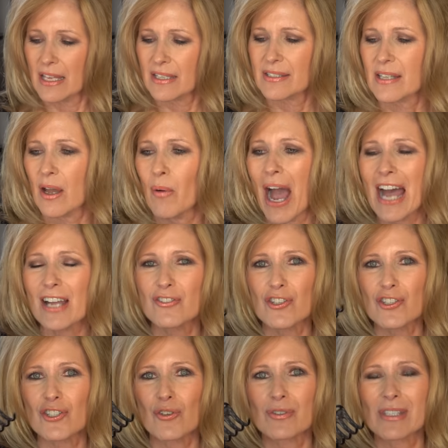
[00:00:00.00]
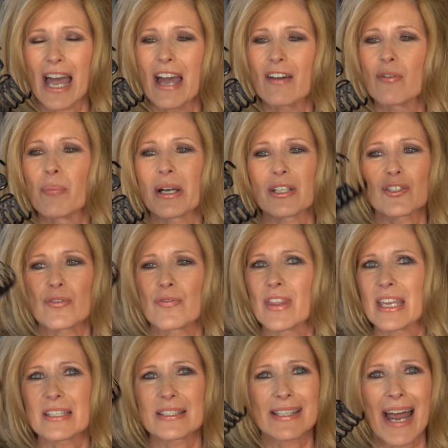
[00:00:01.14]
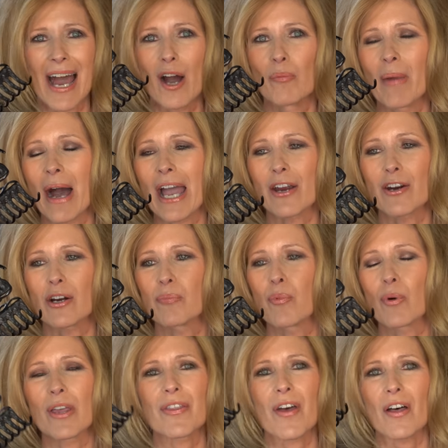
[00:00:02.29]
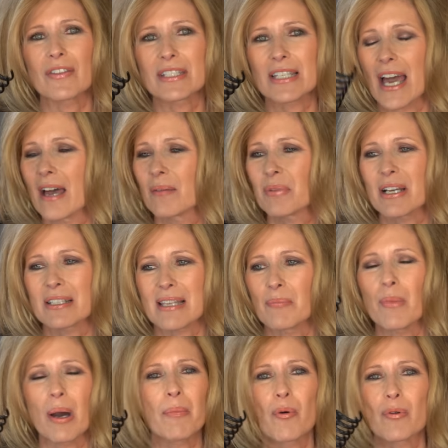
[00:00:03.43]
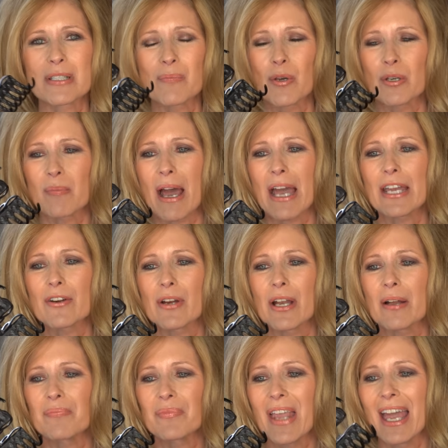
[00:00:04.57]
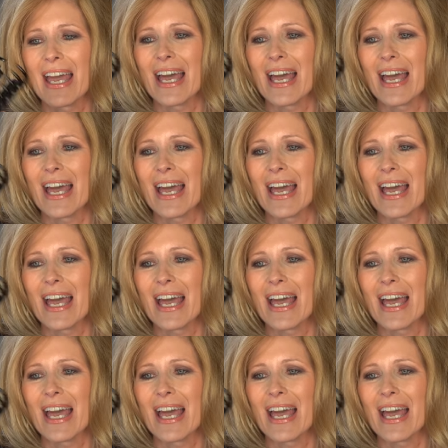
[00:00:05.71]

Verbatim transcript: So I have a bunch of these that I hold my hair up with all the time, because I'm always putting my hair up,